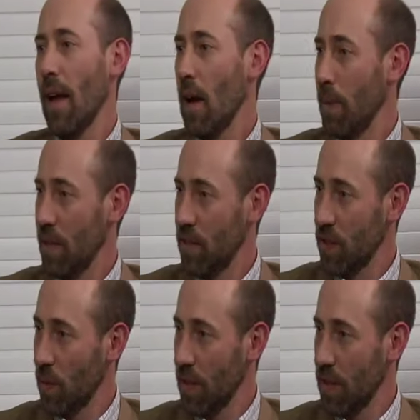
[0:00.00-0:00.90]
how many
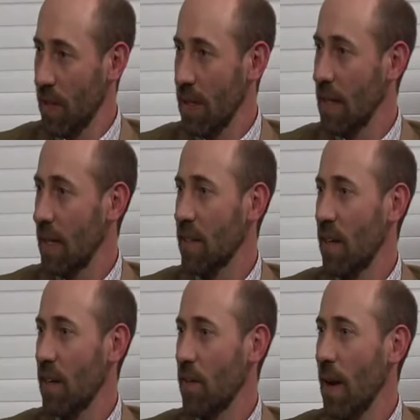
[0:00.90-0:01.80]
stories get clicked
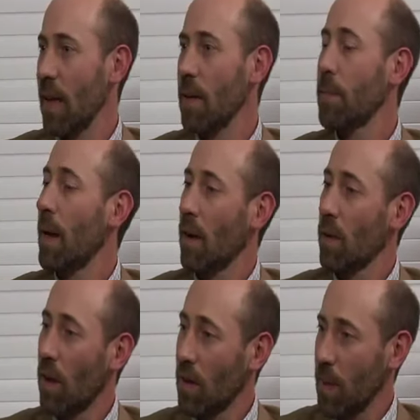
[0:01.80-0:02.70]
on and read, but how
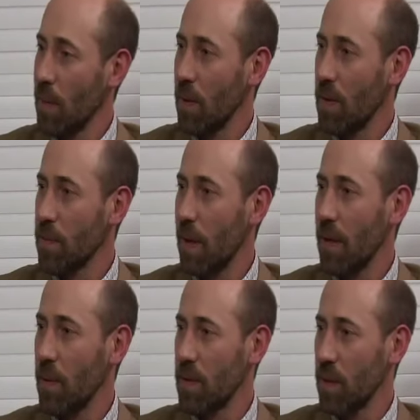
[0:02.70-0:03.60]
long people are
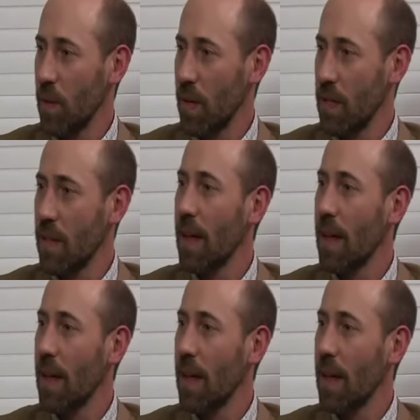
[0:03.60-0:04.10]
spending with stories.